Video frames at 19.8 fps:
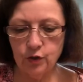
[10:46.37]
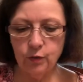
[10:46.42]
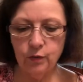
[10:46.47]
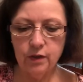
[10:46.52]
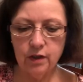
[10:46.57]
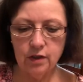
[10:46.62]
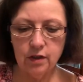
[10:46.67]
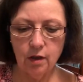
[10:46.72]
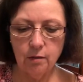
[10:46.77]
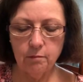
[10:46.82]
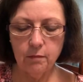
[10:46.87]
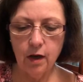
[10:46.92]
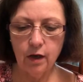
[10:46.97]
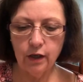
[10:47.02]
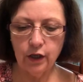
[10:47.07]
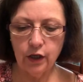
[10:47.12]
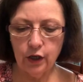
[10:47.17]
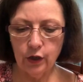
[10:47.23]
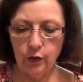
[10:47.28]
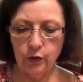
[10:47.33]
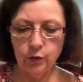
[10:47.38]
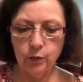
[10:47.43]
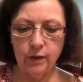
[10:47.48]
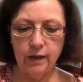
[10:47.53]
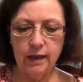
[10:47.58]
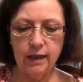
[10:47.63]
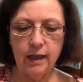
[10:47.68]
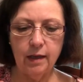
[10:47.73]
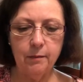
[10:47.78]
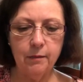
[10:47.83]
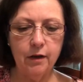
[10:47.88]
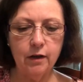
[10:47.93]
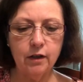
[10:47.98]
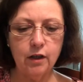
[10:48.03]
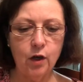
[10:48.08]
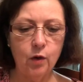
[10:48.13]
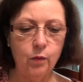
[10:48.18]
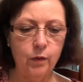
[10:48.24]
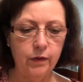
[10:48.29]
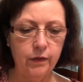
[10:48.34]
doing this on Monaco, 28 count
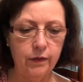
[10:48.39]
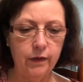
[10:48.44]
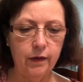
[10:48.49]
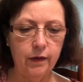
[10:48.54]
Monaco with